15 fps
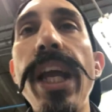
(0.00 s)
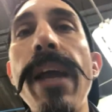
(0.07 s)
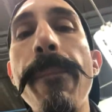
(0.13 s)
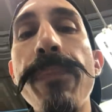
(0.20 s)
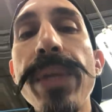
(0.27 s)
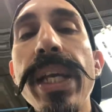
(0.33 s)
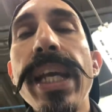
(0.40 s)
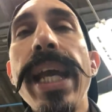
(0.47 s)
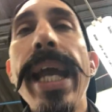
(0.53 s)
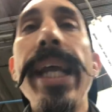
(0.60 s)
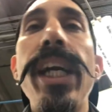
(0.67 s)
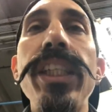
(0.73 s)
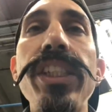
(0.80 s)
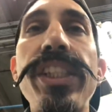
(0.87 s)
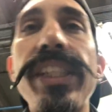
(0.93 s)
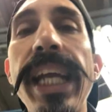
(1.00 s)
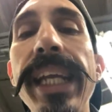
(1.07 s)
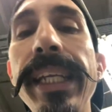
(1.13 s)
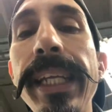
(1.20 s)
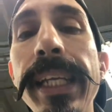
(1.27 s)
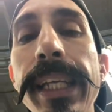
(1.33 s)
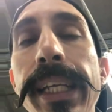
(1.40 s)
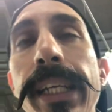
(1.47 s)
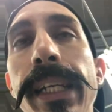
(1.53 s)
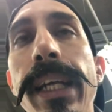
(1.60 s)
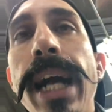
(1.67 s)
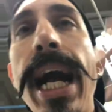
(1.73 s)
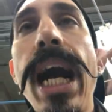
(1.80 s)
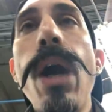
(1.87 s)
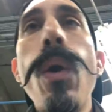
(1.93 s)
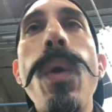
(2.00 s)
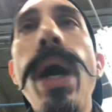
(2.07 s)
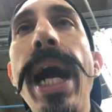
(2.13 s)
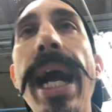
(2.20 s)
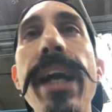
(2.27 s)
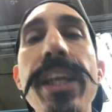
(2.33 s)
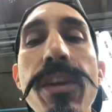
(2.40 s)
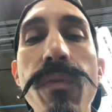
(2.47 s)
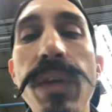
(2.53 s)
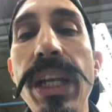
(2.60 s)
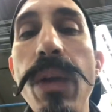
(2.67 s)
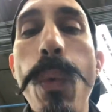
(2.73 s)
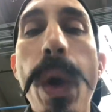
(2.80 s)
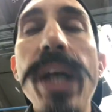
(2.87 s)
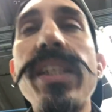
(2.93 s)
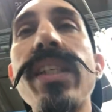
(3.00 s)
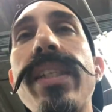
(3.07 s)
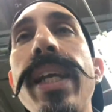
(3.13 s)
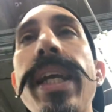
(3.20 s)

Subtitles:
him and understanding how he really wants to